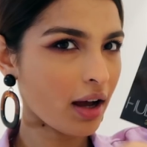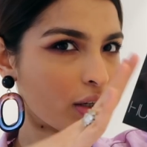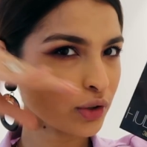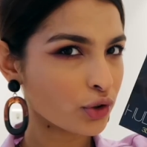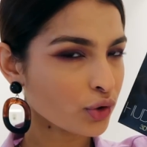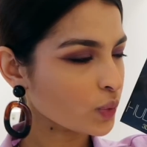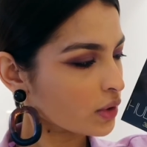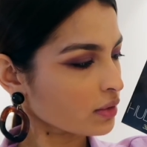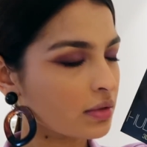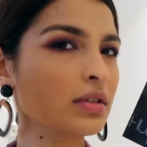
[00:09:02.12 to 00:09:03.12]
my god,
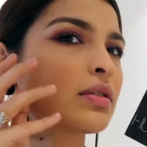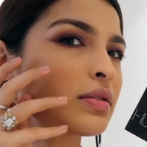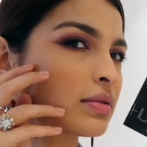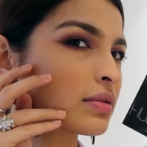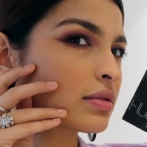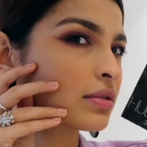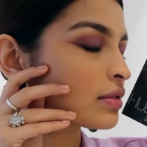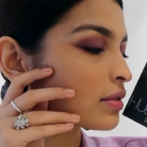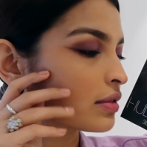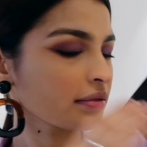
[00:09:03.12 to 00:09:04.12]
I'm super
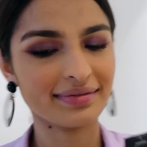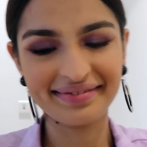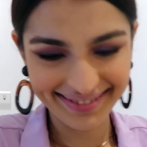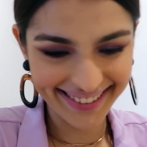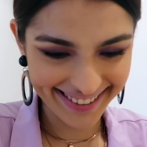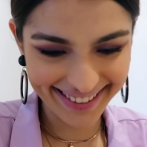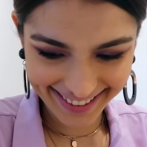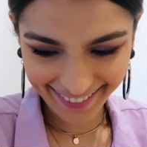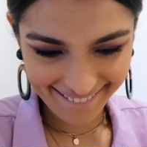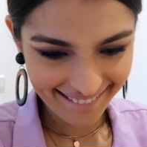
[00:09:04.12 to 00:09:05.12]
excited to use the
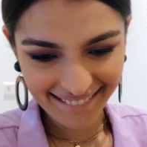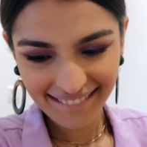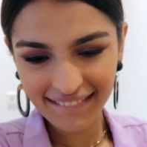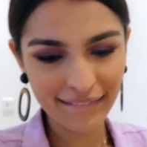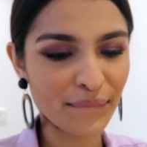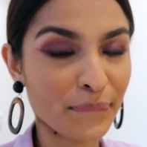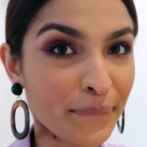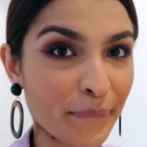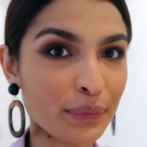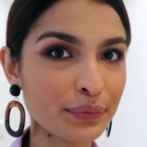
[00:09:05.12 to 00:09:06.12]
Huda Beauty
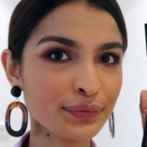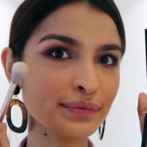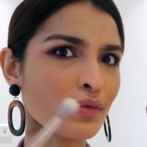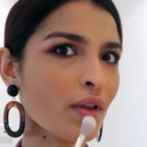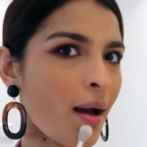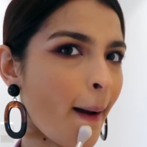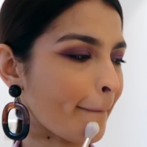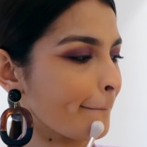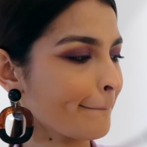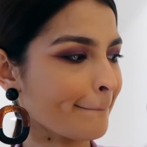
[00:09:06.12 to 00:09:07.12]
3D highlighter.
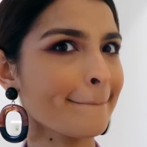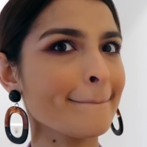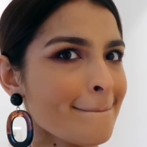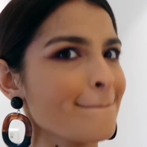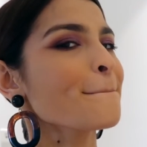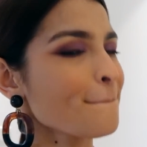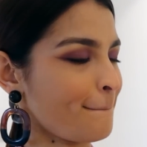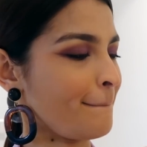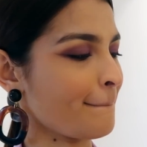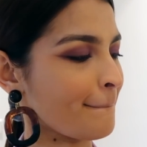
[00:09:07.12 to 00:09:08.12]
I'm just
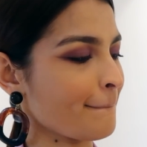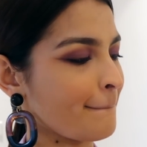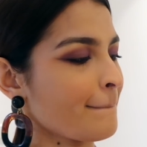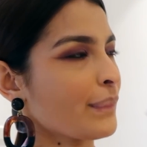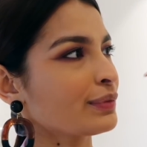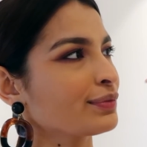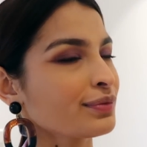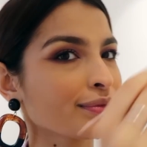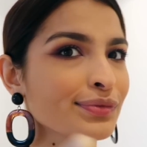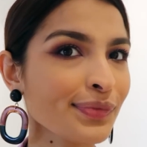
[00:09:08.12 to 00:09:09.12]
going ahead with that
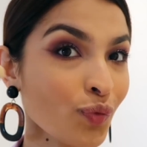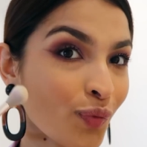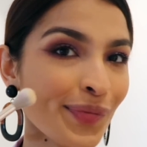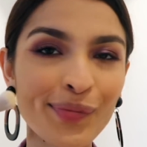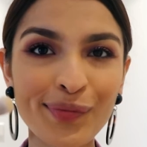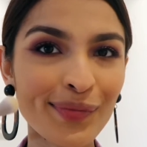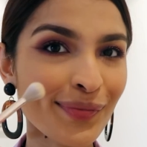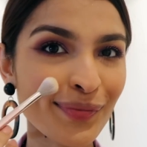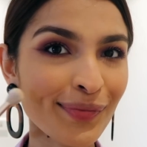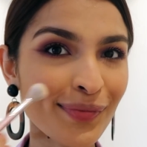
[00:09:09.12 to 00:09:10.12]
beautiful
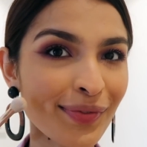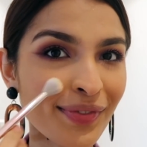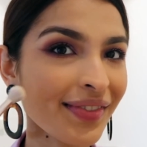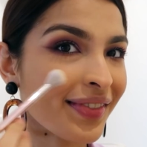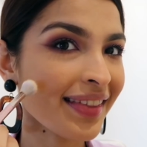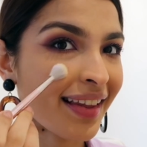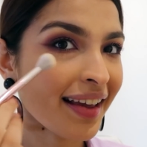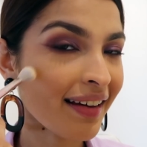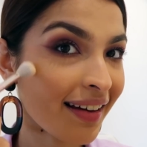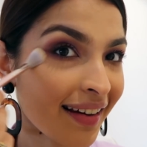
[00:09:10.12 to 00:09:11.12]
champagne-y
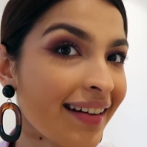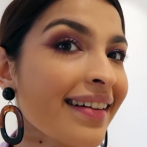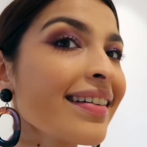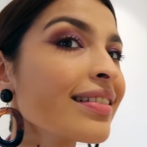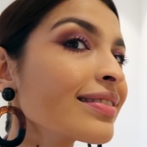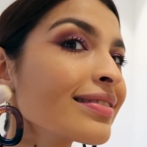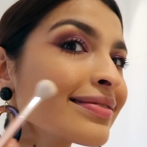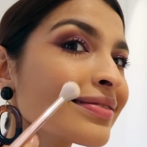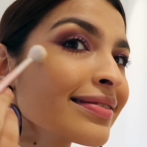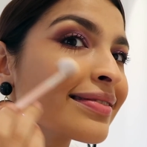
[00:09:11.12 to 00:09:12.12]
sheeny color and
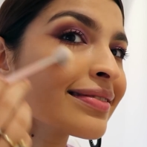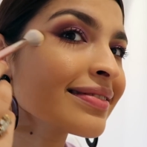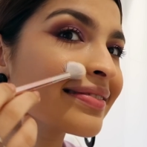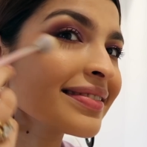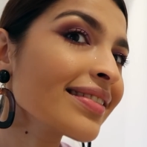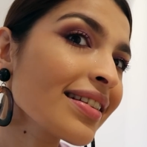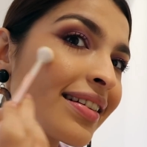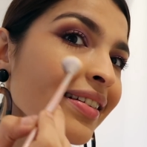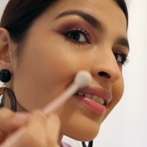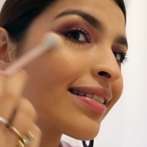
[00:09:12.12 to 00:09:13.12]
applying it on
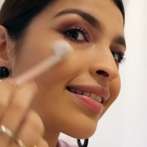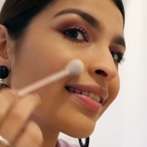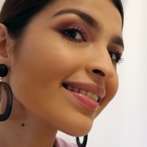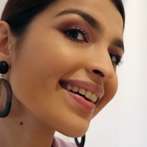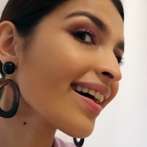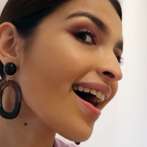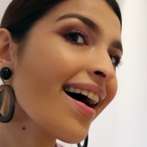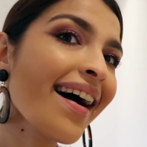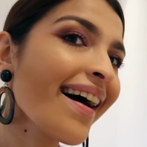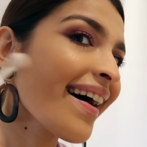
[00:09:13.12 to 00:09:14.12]
my cheekbone. I
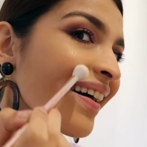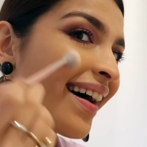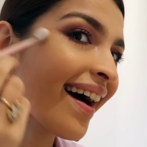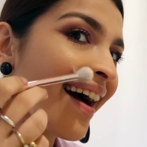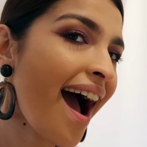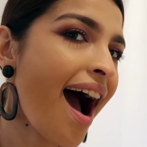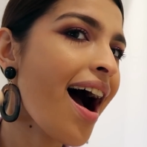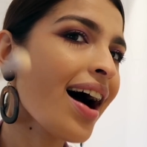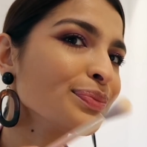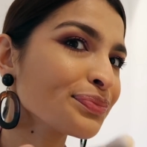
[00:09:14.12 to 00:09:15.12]
love applying it towards
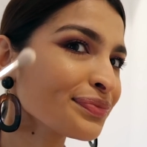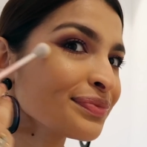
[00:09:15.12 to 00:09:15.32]
the